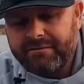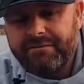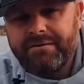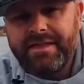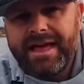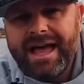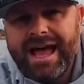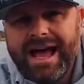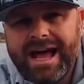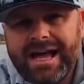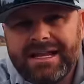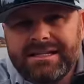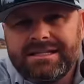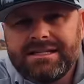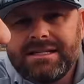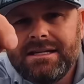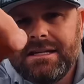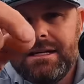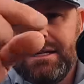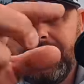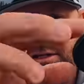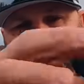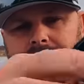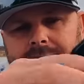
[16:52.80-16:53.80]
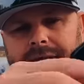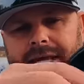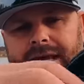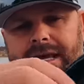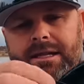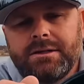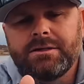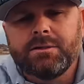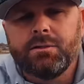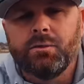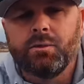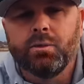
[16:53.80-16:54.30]
of that, you
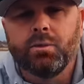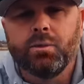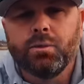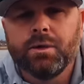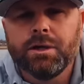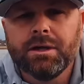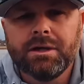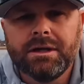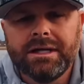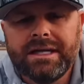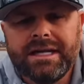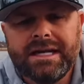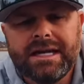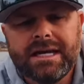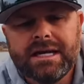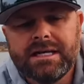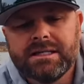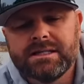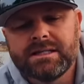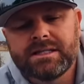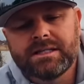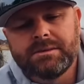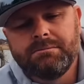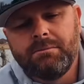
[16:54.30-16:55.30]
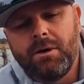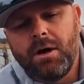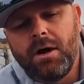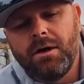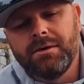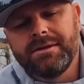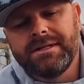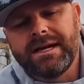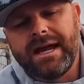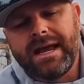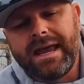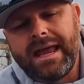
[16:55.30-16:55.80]
get really
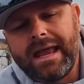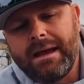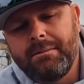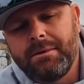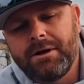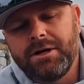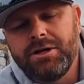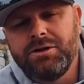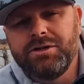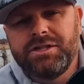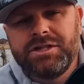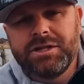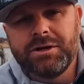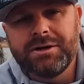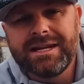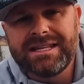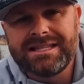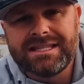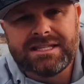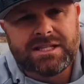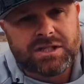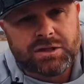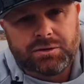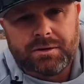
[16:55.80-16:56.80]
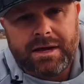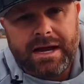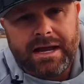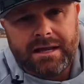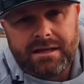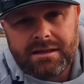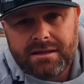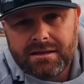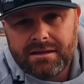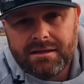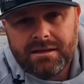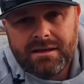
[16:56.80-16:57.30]
small diameter. You still get the
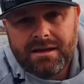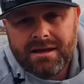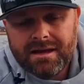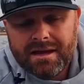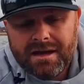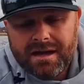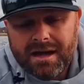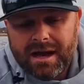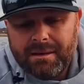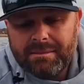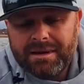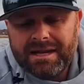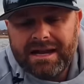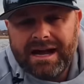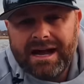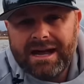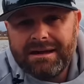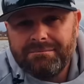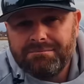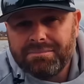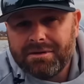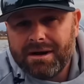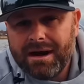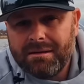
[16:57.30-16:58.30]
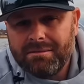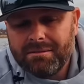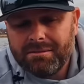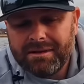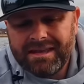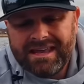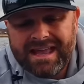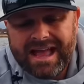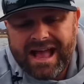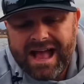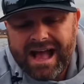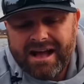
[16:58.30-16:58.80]
strength. I mean, I
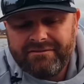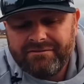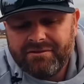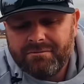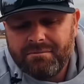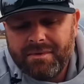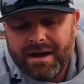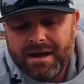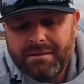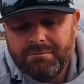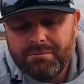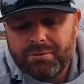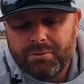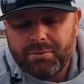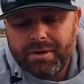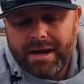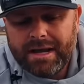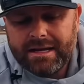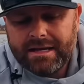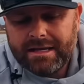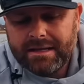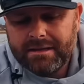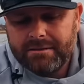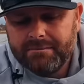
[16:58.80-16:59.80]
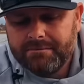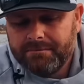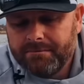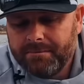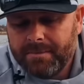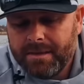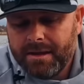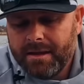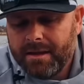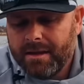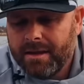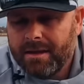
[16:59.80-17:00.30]
probably half of my braided,
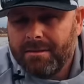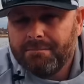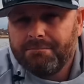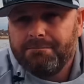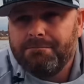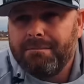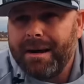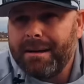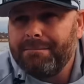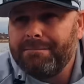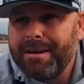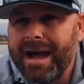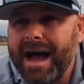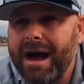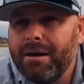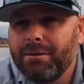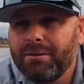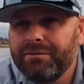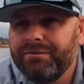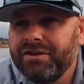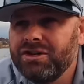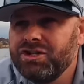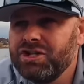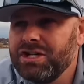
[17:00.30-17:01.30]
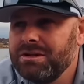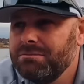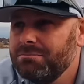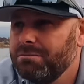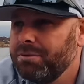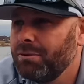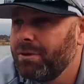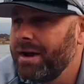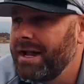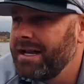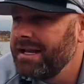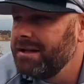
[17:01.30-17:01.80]
my power fishing
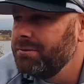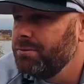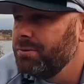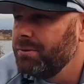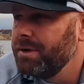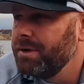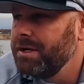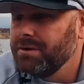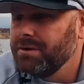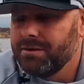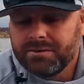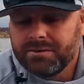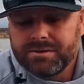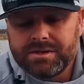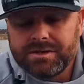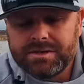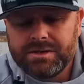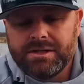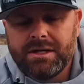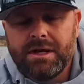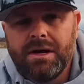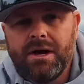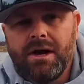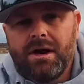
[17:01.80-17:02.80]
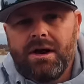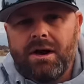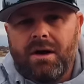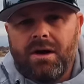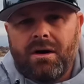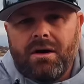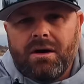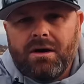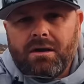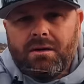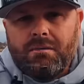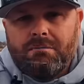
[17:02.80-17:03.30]
braided reels
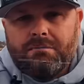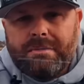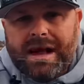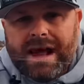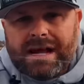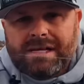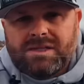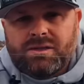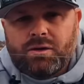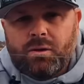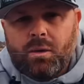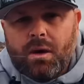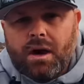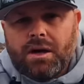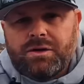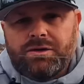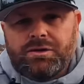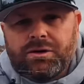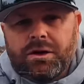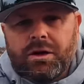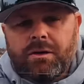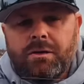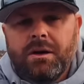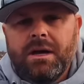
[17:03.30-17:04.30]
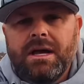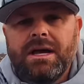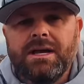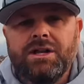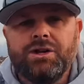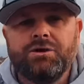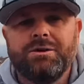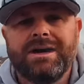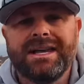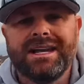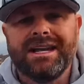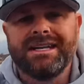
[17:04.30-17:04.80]
are Max Quattro.
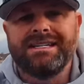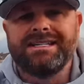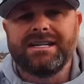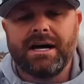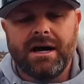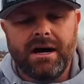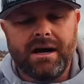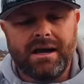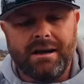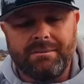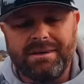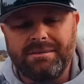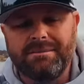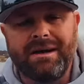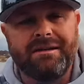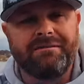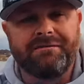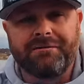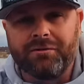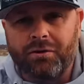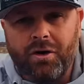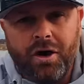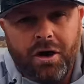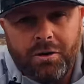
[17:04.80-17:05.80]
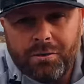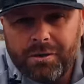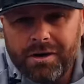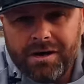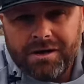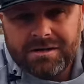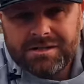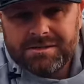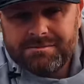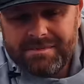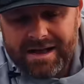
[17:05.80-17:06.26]
You get a ton. I mean, my frog rod's